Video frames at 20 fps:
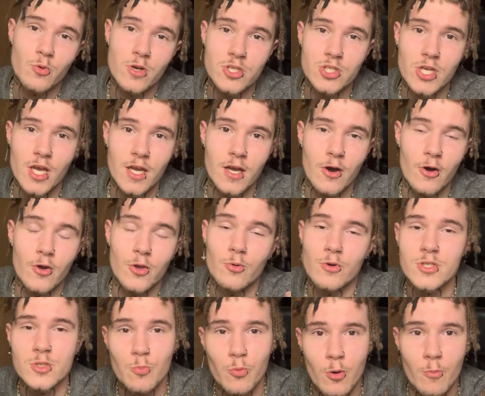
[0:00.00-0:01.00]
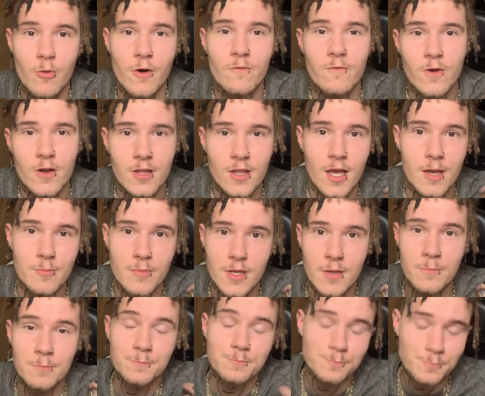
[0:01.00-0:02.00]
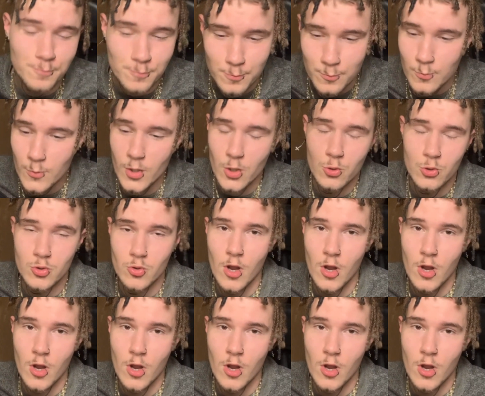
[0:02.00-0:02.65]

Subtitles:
want to check out, you want to support a motherfucker like me, who's